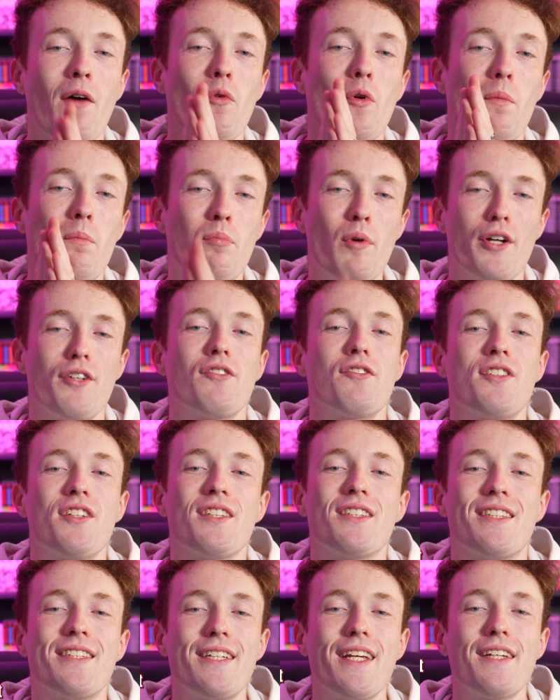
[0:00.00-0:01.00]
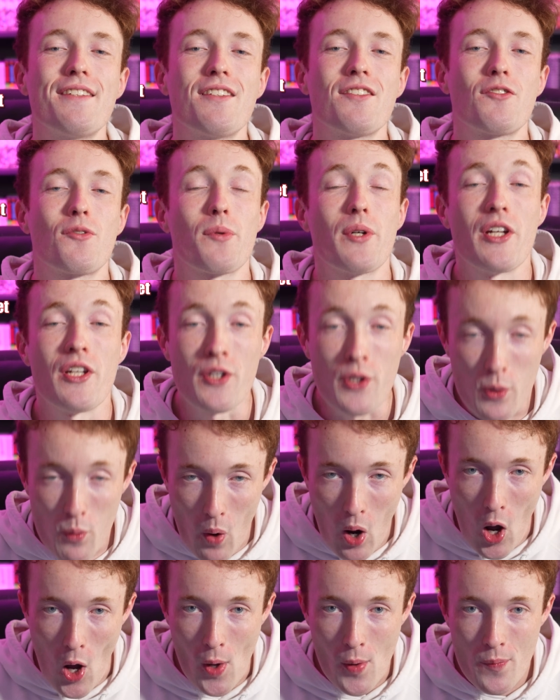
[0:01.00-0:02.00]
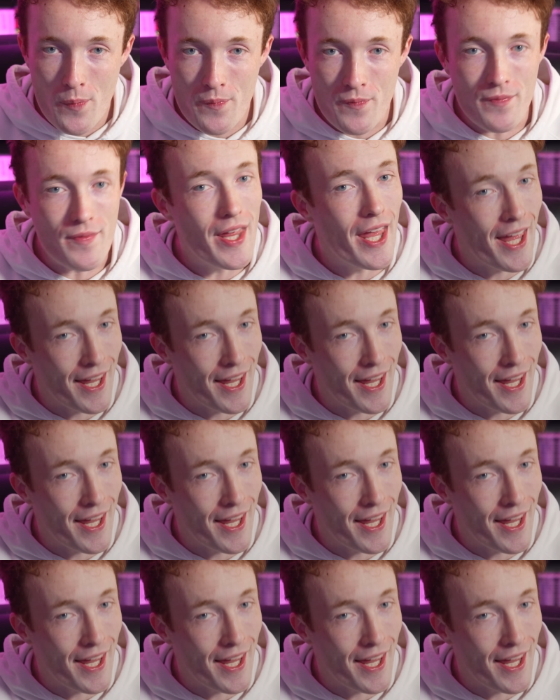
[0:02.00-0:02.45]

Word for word: I will Bridgerton Season 3 you all